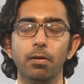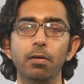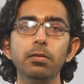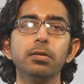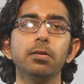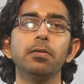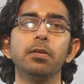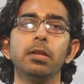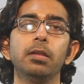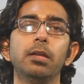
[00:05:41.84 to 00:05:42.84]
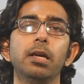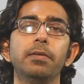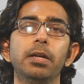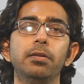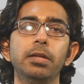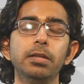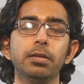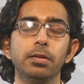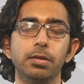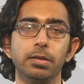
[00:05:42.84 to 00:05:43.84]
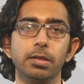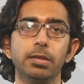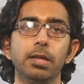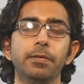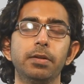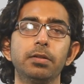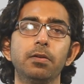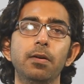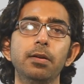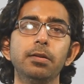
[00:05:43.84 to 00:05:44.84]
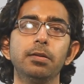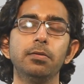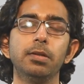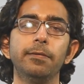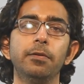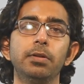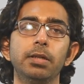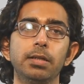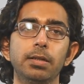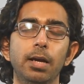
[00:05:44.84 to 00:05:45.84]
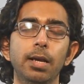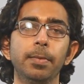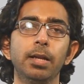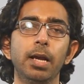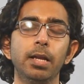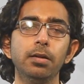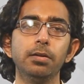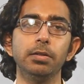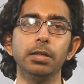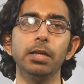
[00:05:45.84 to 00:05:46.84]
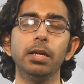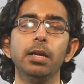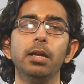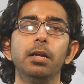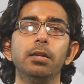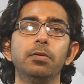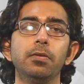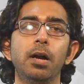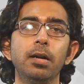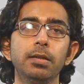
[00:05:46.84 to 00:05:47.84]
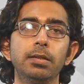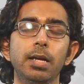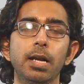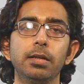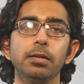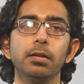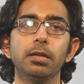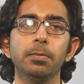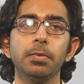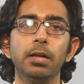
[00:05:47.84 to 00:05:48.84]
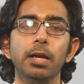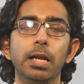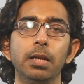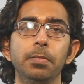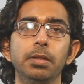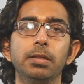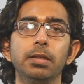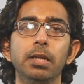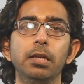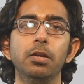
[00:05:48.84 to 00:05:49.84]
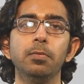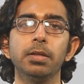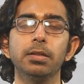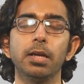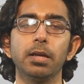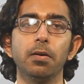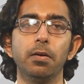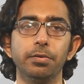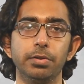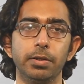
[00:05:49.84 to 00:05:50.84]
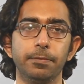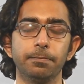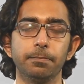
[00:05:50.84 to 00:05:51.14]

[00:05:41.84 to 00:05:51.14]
Also, there were researchers, there were scholars who devoted time and energy to understanding criminal elements in human psychology.